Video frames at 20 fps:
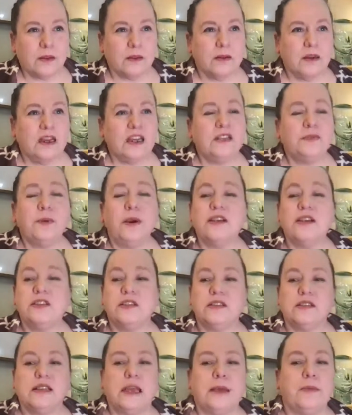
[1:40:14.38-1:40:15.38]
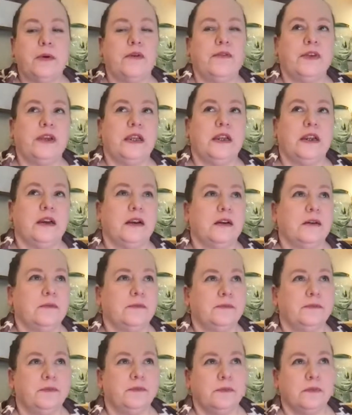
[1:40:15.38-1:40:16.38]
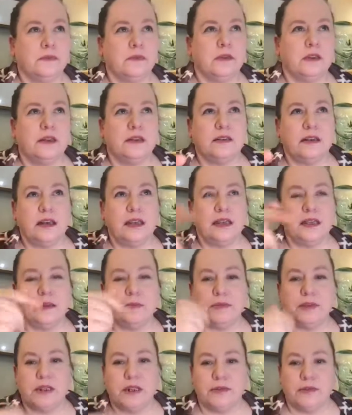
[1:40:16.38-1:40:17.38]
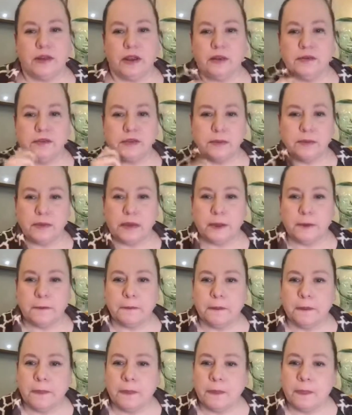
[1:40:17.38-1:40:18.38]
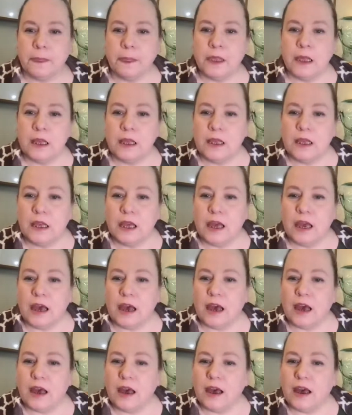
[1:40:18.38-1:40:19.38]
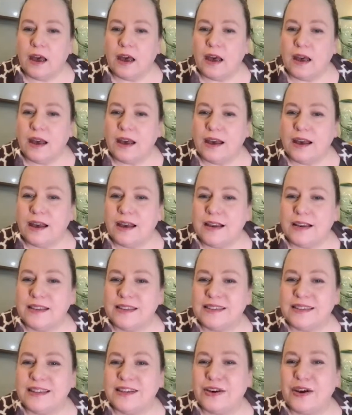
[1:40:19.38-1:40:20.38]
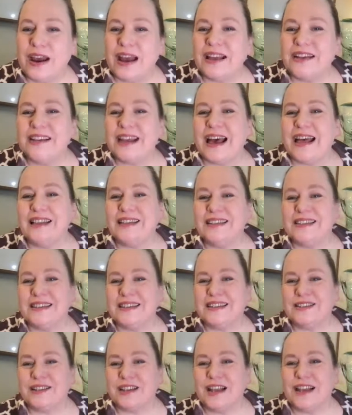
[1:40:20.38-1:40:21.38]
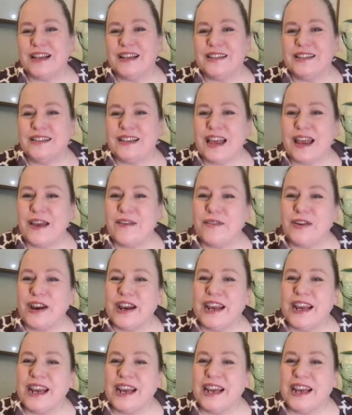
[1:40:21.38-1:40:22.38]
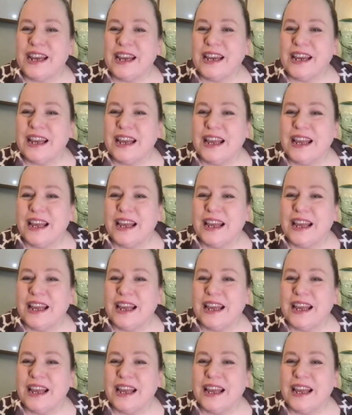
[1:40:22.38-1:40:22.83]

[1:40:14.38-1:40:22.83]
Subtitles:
It's probably just came off of here because I emptied it of something. Alice says savory.